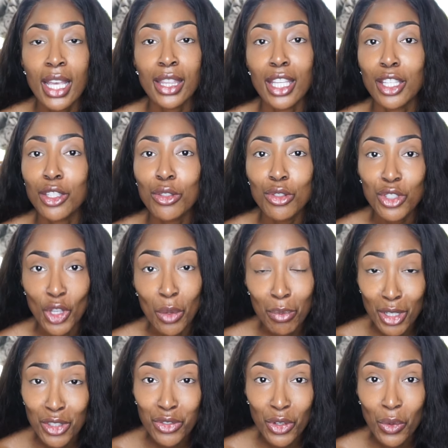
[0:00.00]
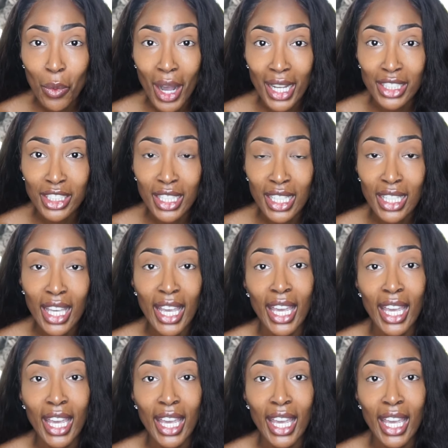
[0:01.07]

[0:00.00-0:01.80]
thank you so much for watching,